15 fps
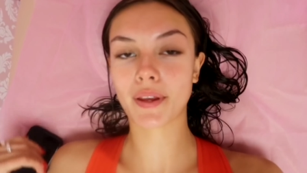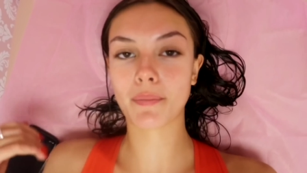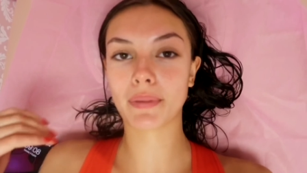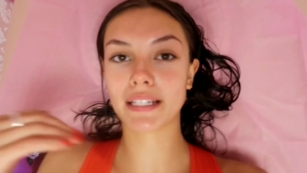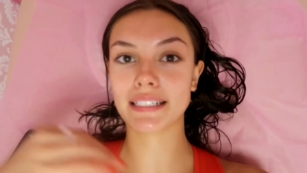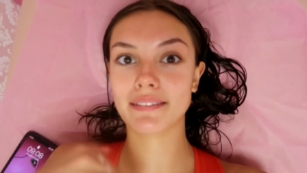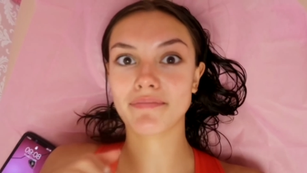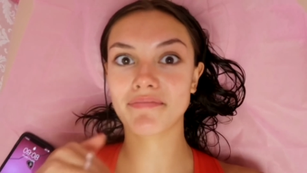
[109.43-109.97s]
I'm
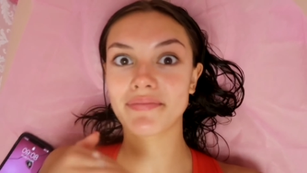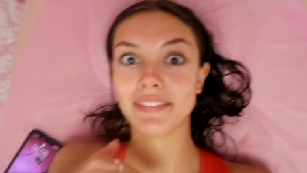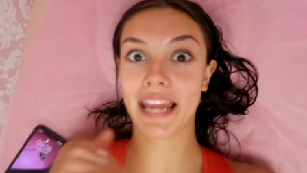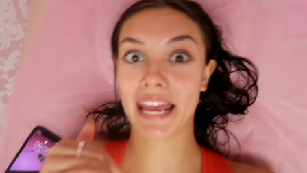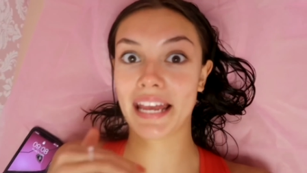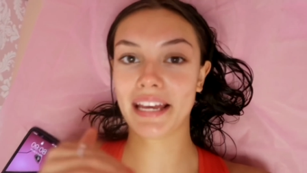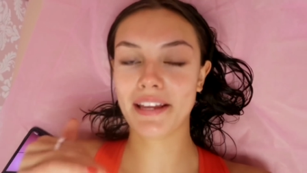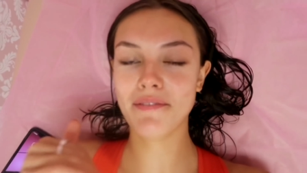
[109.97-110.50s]
like
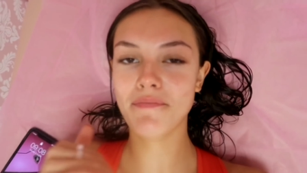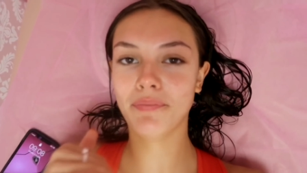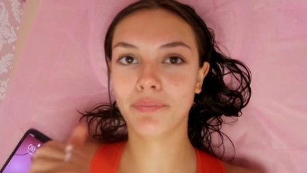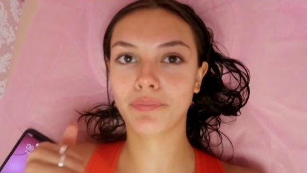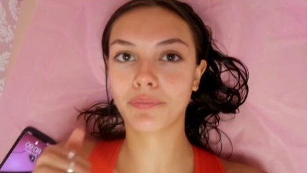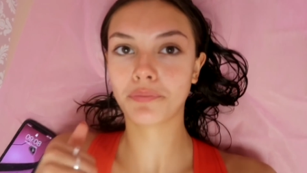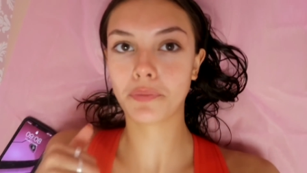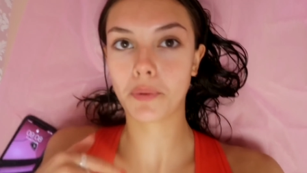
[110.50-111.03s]
naked,
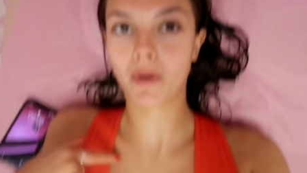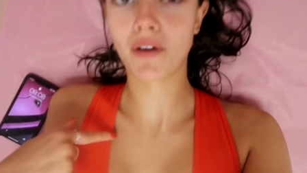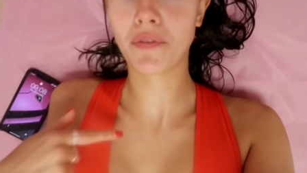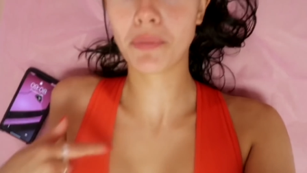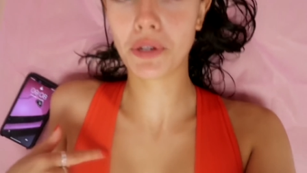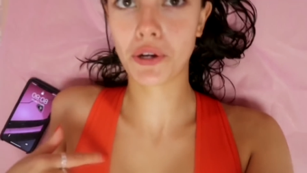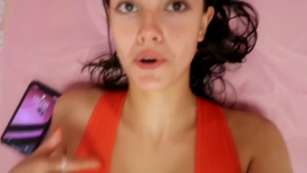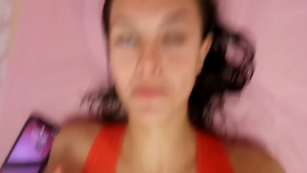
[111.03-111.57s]
apart
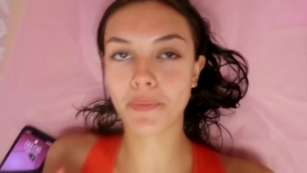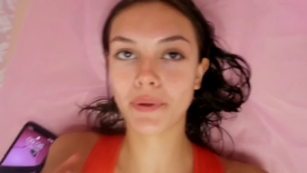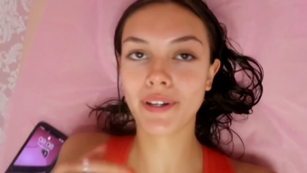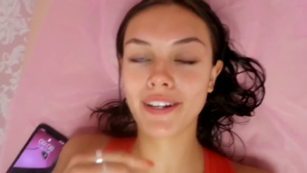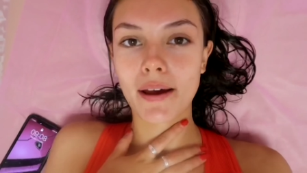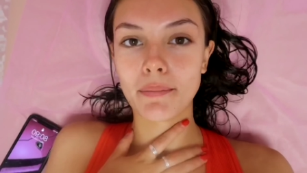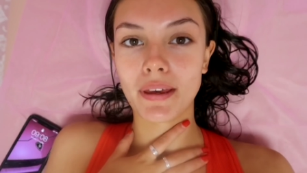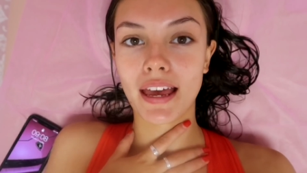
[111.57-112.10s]
from the top.
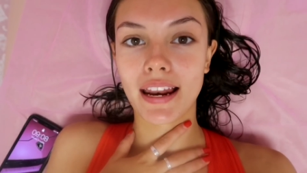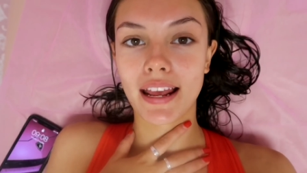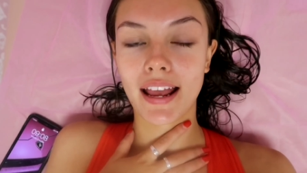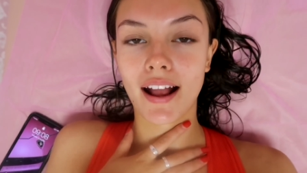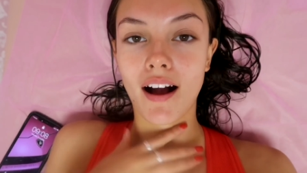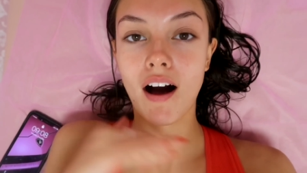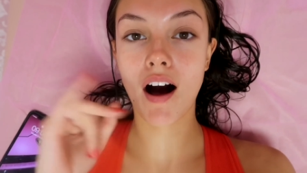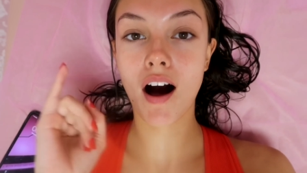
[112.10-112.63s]
I'm
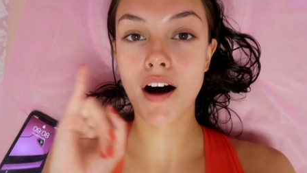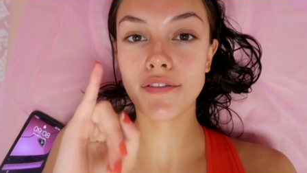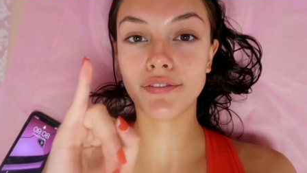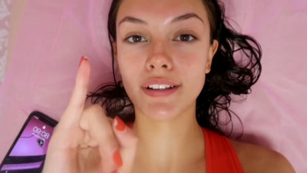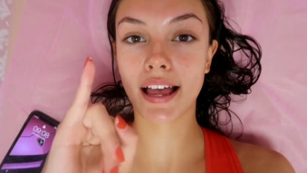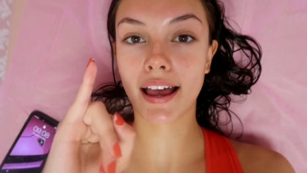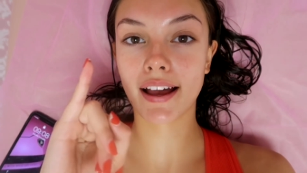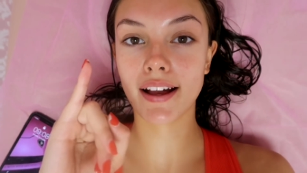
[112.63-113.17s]
getting
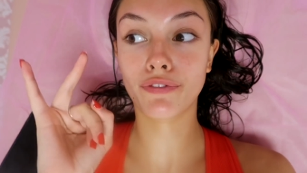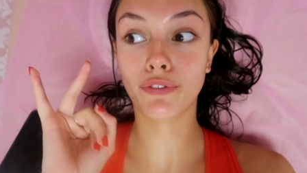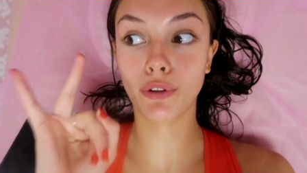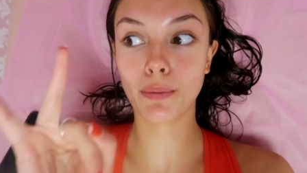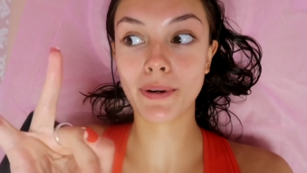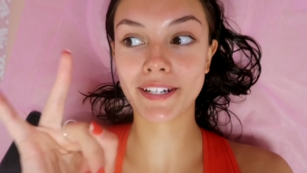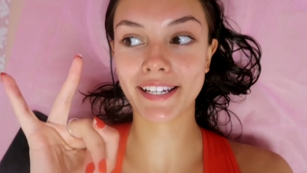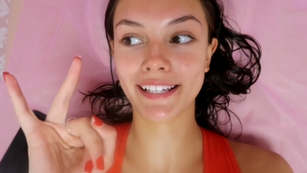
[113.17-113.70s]
half leg,
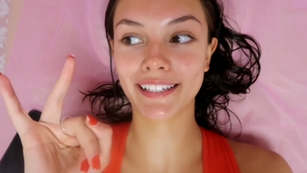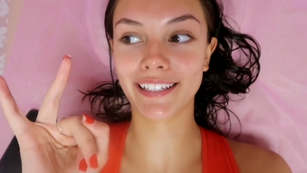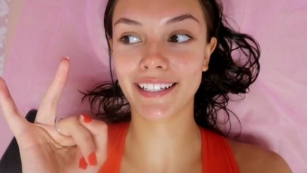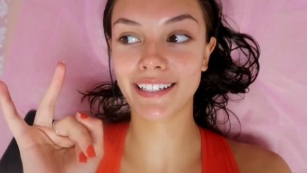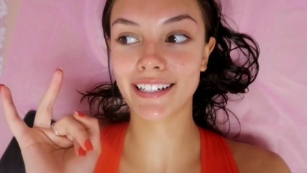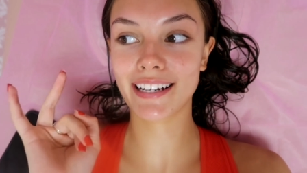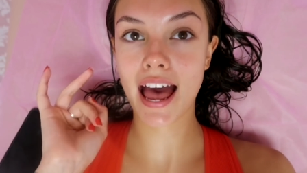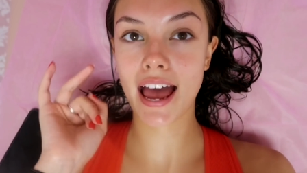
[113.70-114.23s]
full
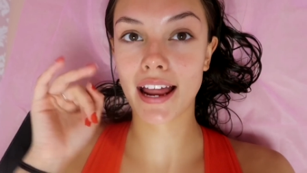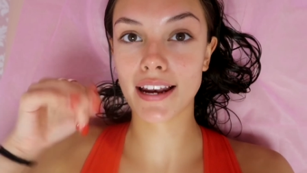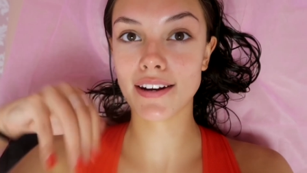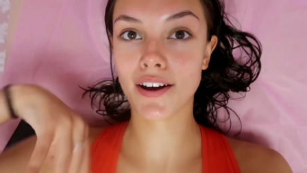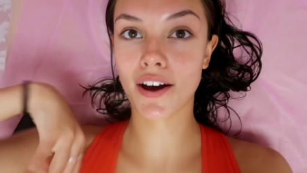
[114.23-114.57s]
Brazilian, and